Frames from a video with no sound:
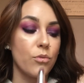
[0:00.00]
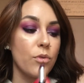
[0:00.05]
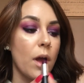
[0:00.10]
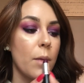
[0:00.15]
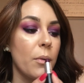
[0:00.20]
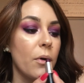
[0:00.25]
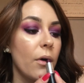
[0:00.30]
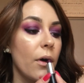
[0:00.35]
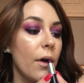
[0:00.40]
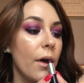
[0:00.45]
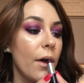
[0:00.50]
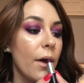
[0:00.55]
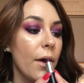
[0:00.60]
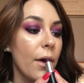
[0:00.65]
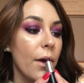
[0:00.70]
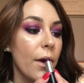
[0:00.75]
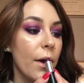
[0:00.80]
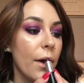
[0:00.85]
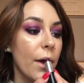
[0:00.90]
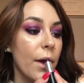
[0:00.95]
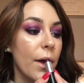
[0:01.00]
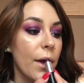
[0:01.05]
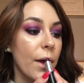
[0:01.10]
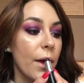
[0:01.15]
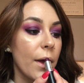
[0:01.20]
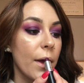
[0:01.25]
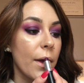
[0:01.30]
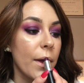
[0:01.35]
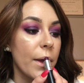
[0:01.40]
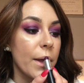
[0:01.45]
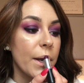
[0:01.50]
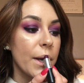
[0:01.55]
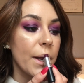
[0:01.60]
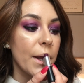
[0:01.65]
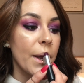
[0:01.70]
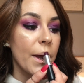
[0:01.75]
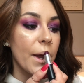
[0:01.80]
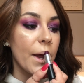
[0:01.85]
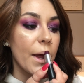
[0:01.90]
Rebel and